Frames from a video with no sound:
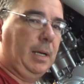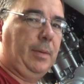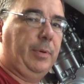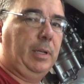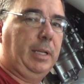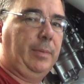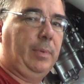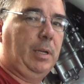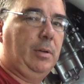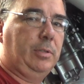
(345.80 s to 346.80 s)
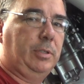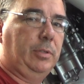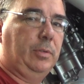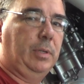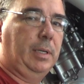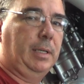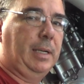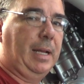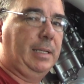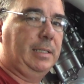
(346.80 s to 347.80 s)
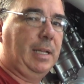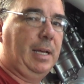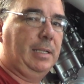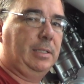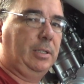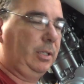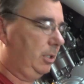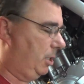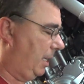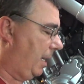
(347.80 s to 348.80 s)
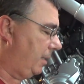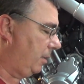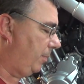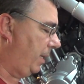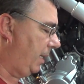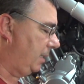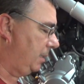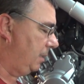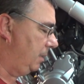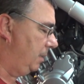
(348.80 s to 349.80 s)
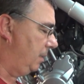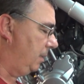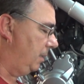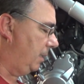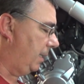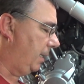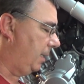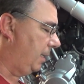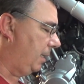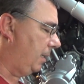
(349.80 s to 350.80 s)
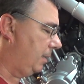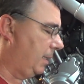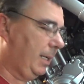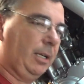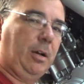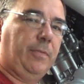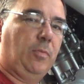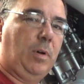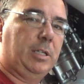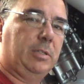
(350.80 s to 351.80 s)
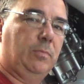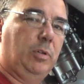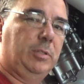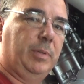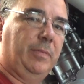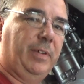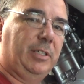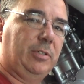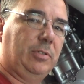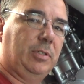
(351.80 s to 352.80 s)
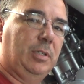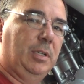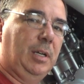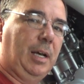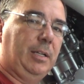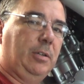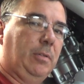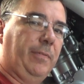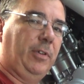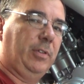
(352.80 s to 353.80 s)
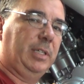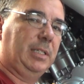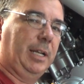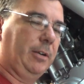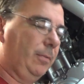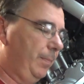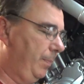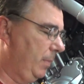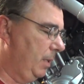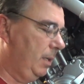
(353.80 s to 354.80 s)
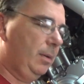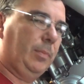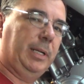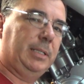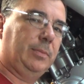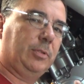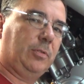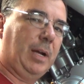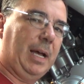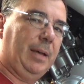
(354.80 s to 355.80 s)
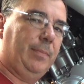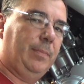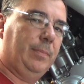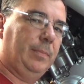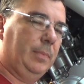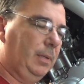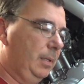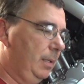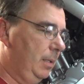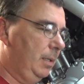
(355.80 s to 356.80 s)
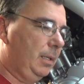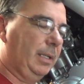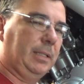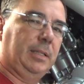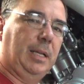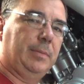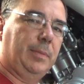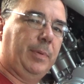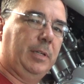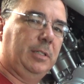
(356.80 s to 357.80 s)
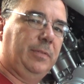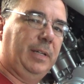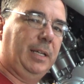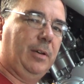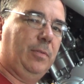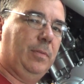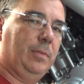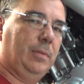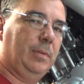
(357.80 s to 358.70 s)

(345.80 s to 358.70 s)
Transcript: I'll put a link below to uh, Knight Design so you can check out their pegs. And uh, thank you all for watching Woodsman Adventures. I'll do a review of these later. Please subscribe. Click the thumbs up on this video.